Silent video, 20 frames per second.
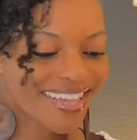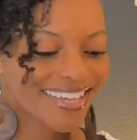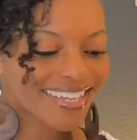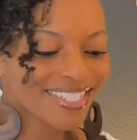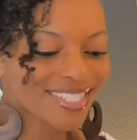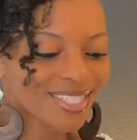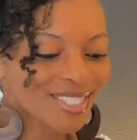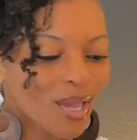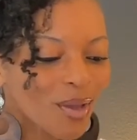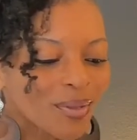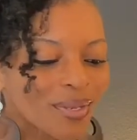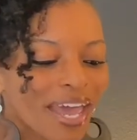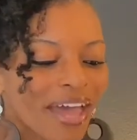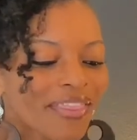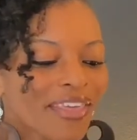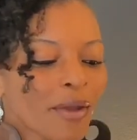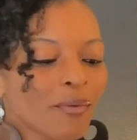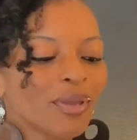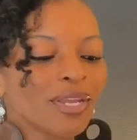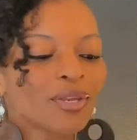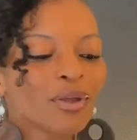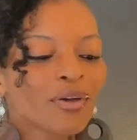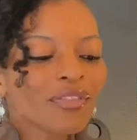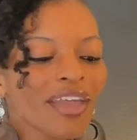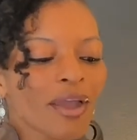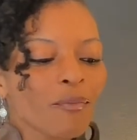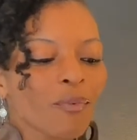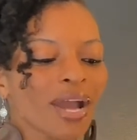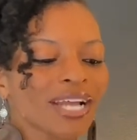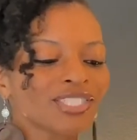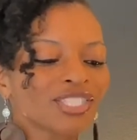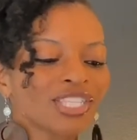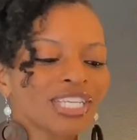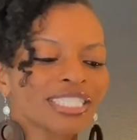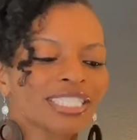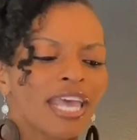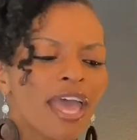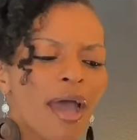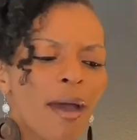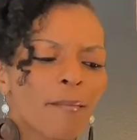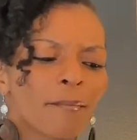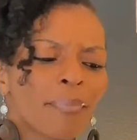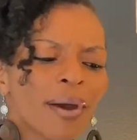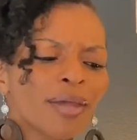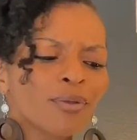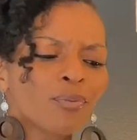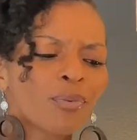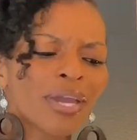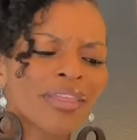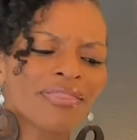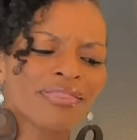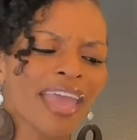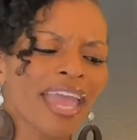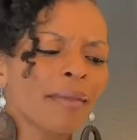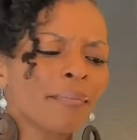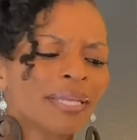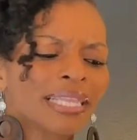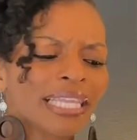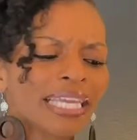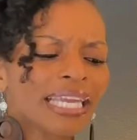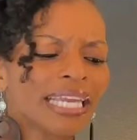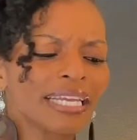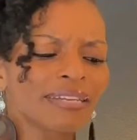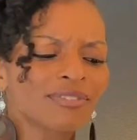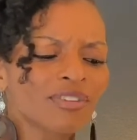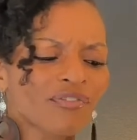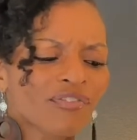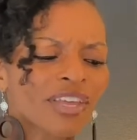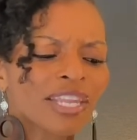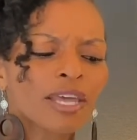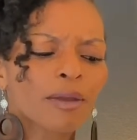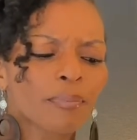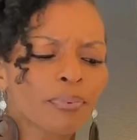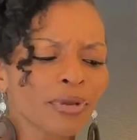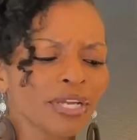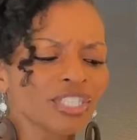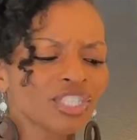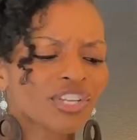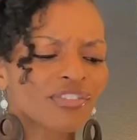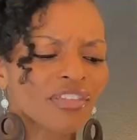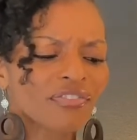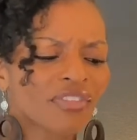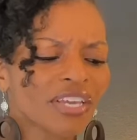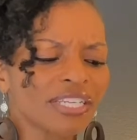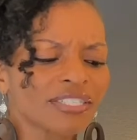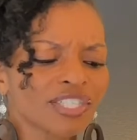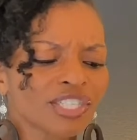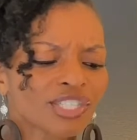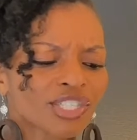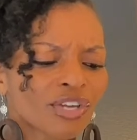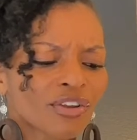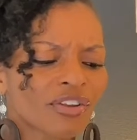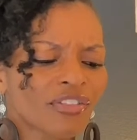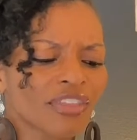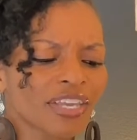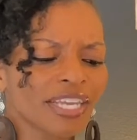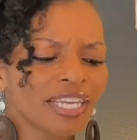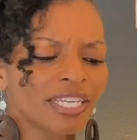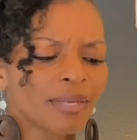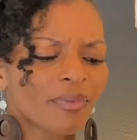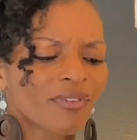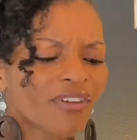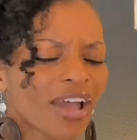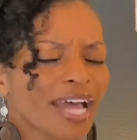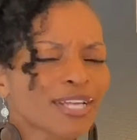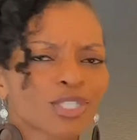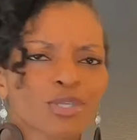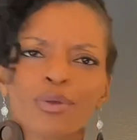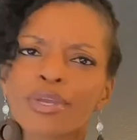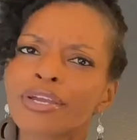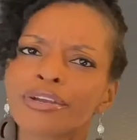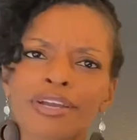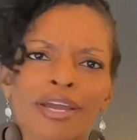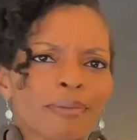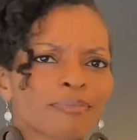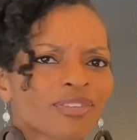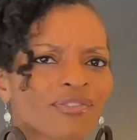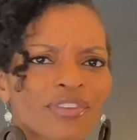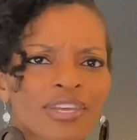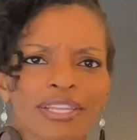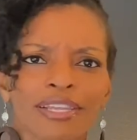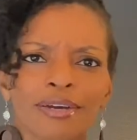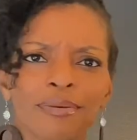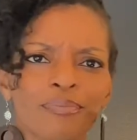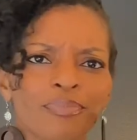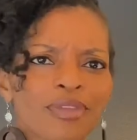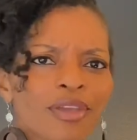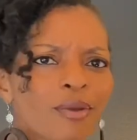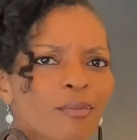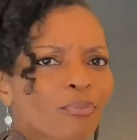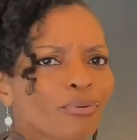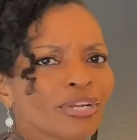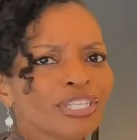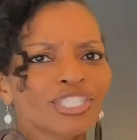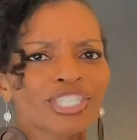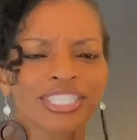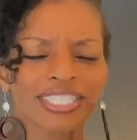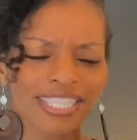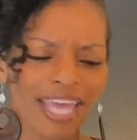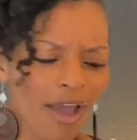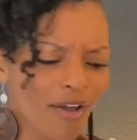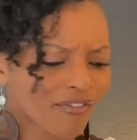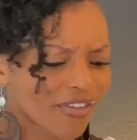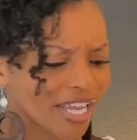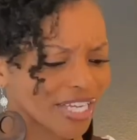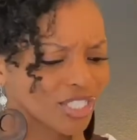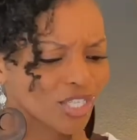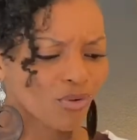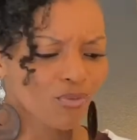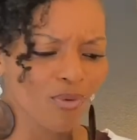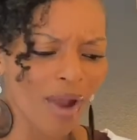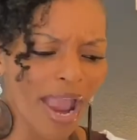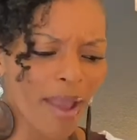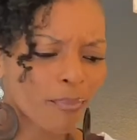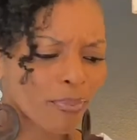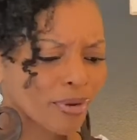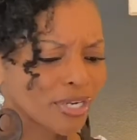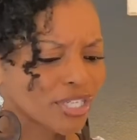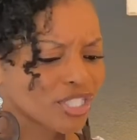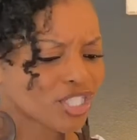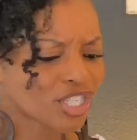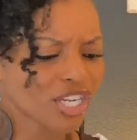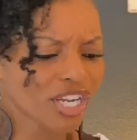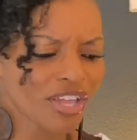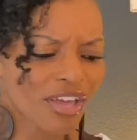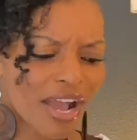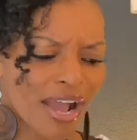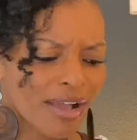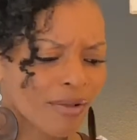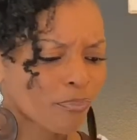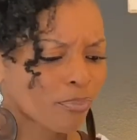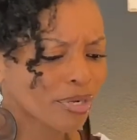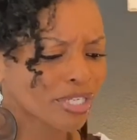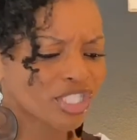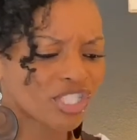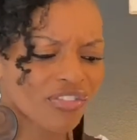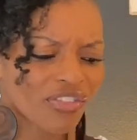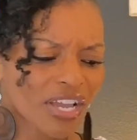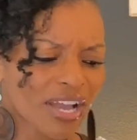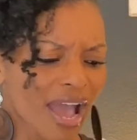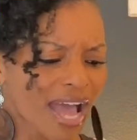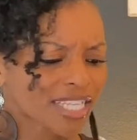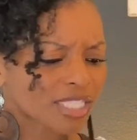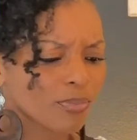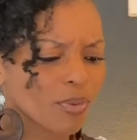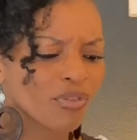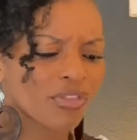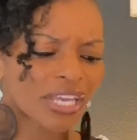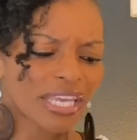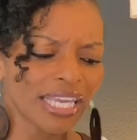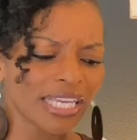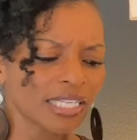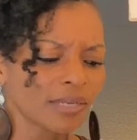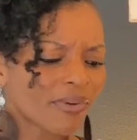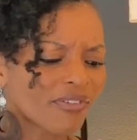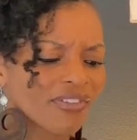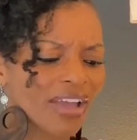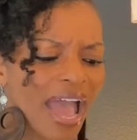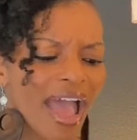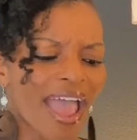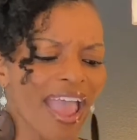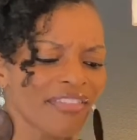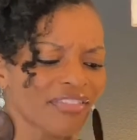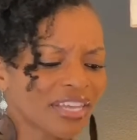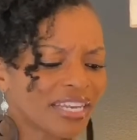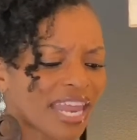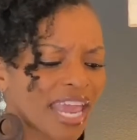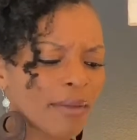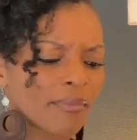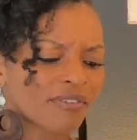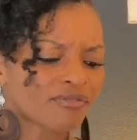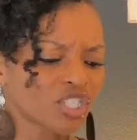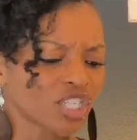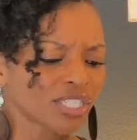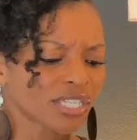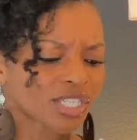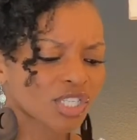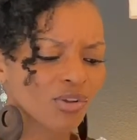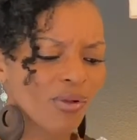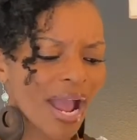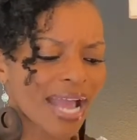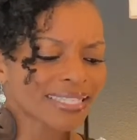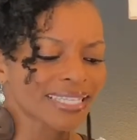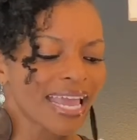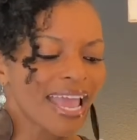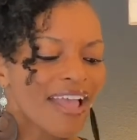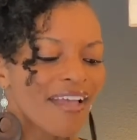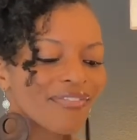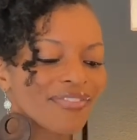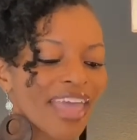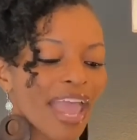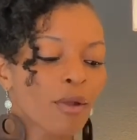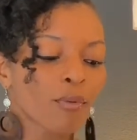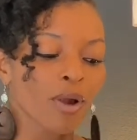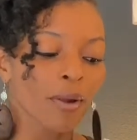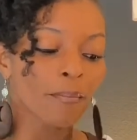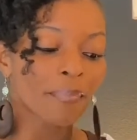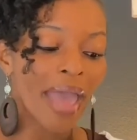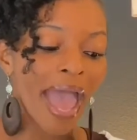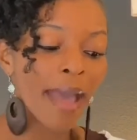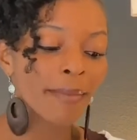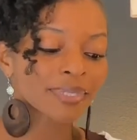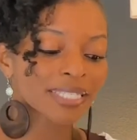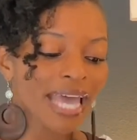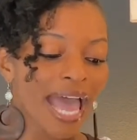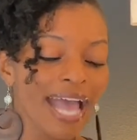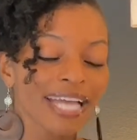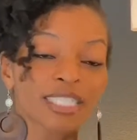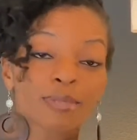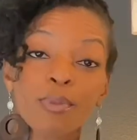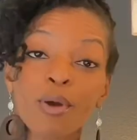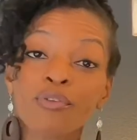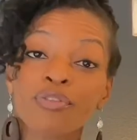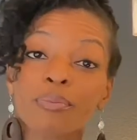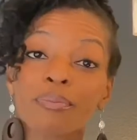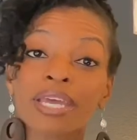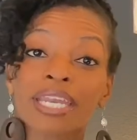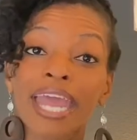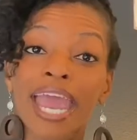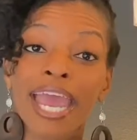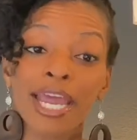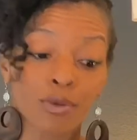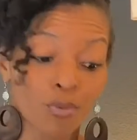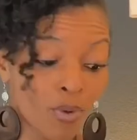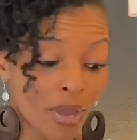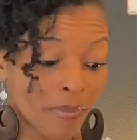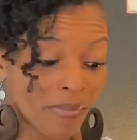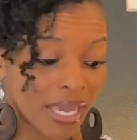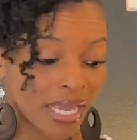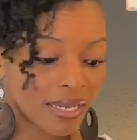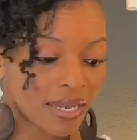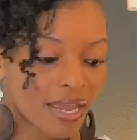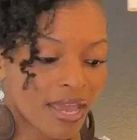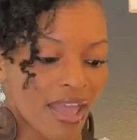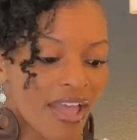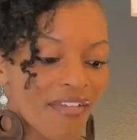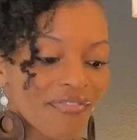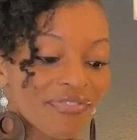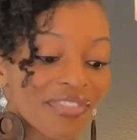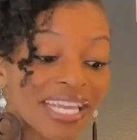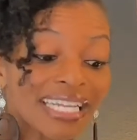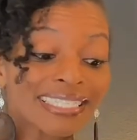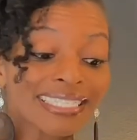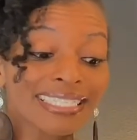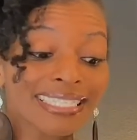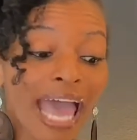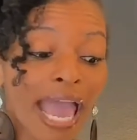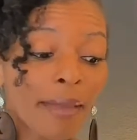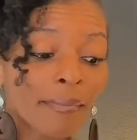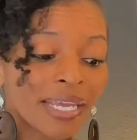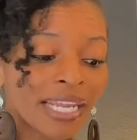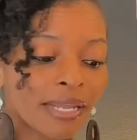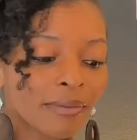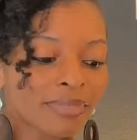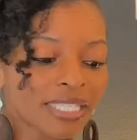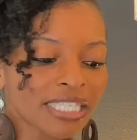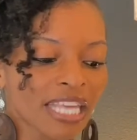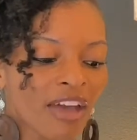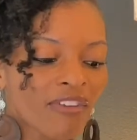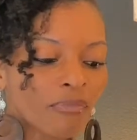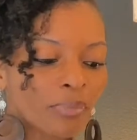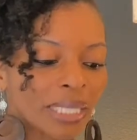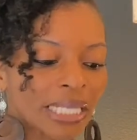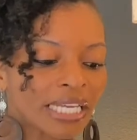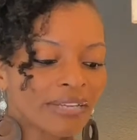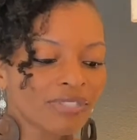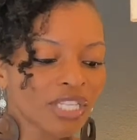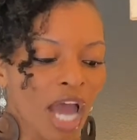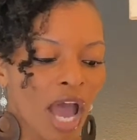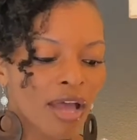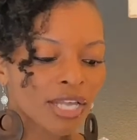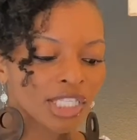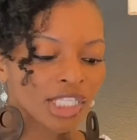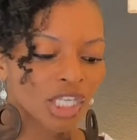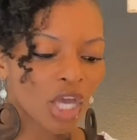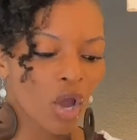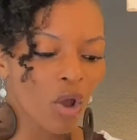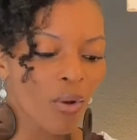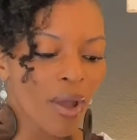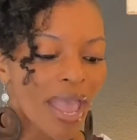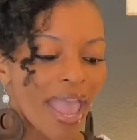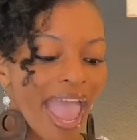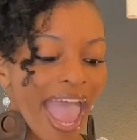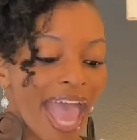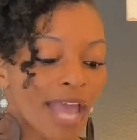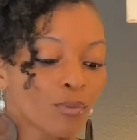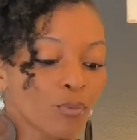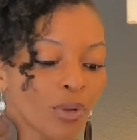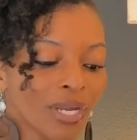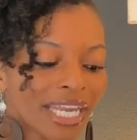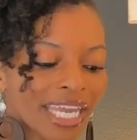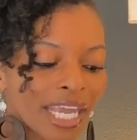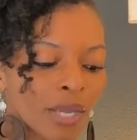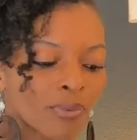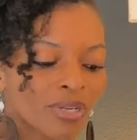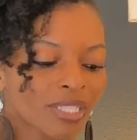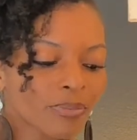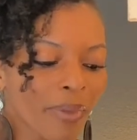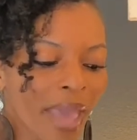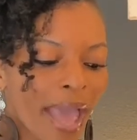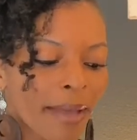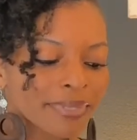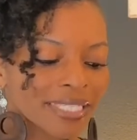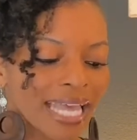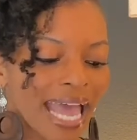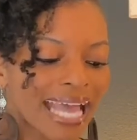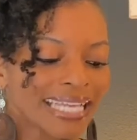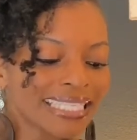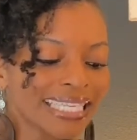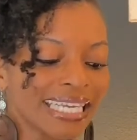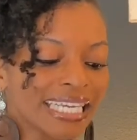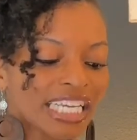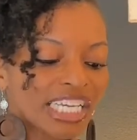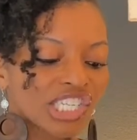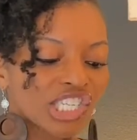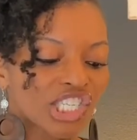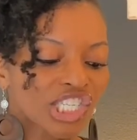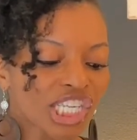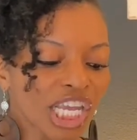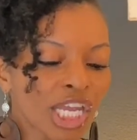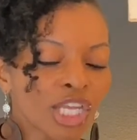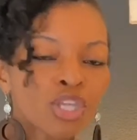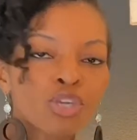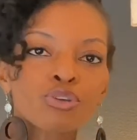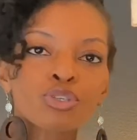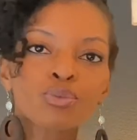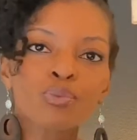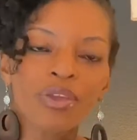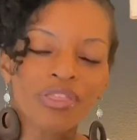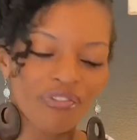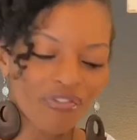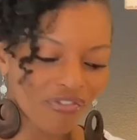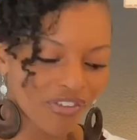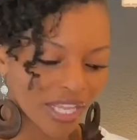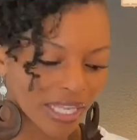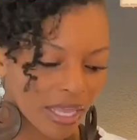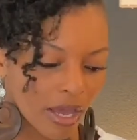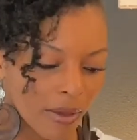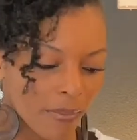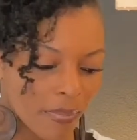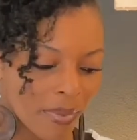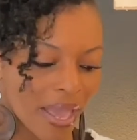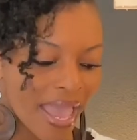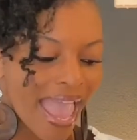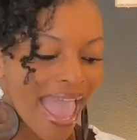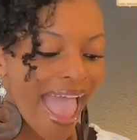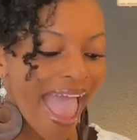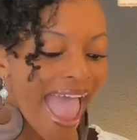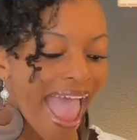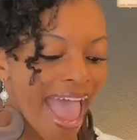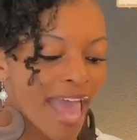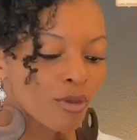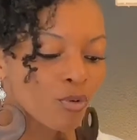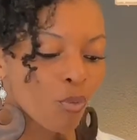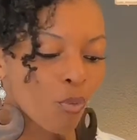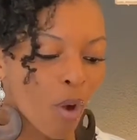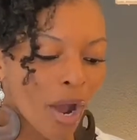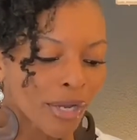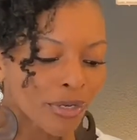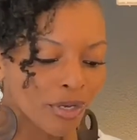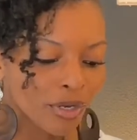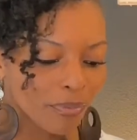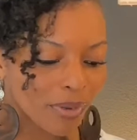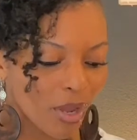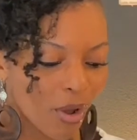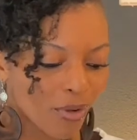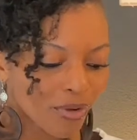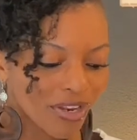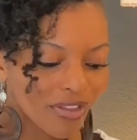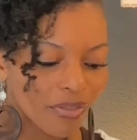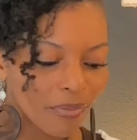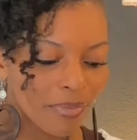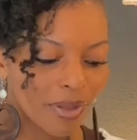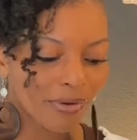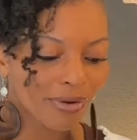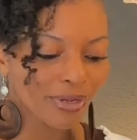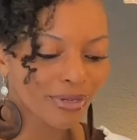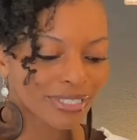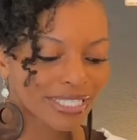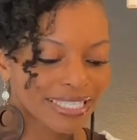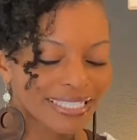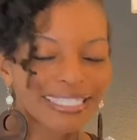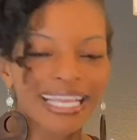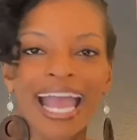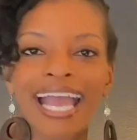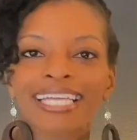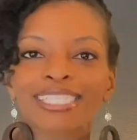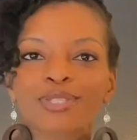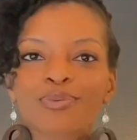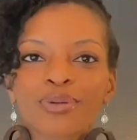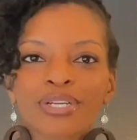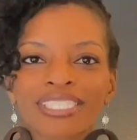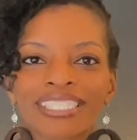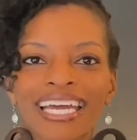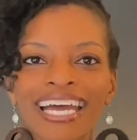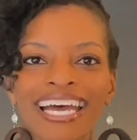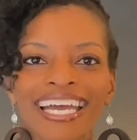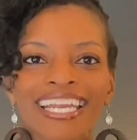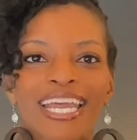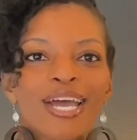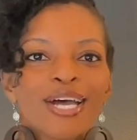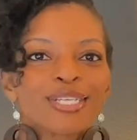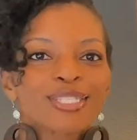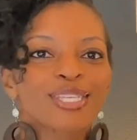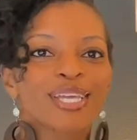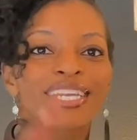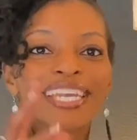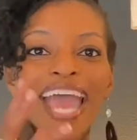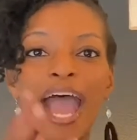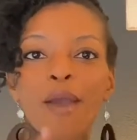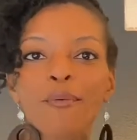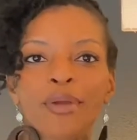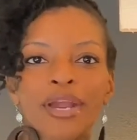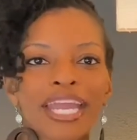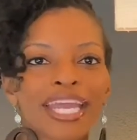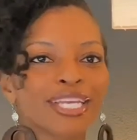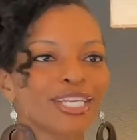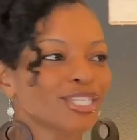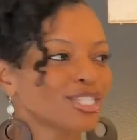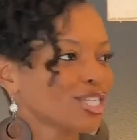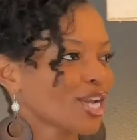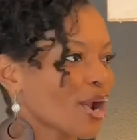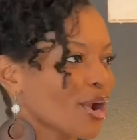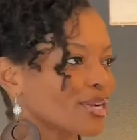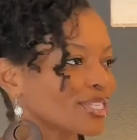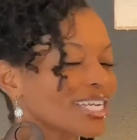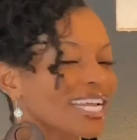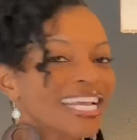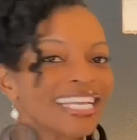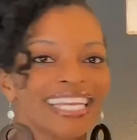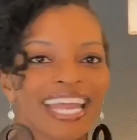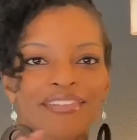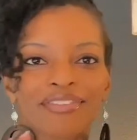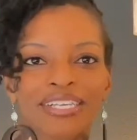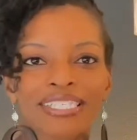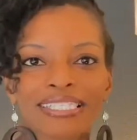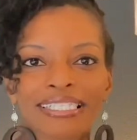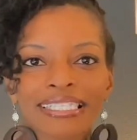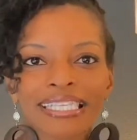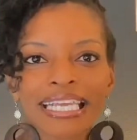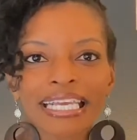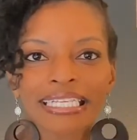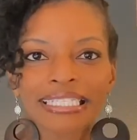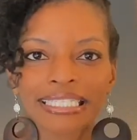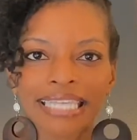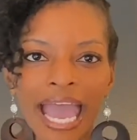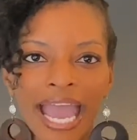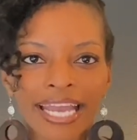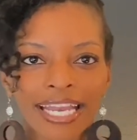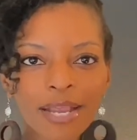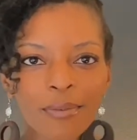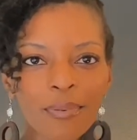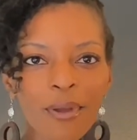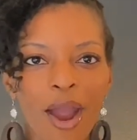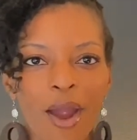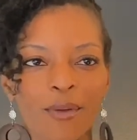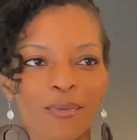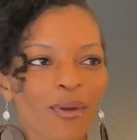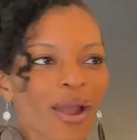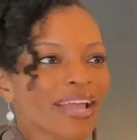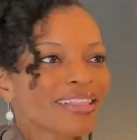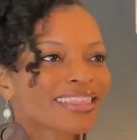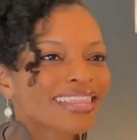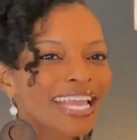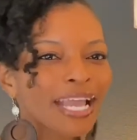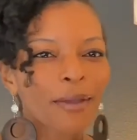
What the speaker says: So now that we know that, watch this. But when they believed Philip preaching the things concerning the kingdom of God. So here comes Philip preaching salvation, right? Preaching the gospel, the kingdom of God, and the name of Jesus Christ. They were baptized, both men and women. Then Simon himself believed also. And when he was baptized, he continued with Philip and wondered, beholding the miracles and signs were done. So now we're in the church. Now this is the exciting part, right? Think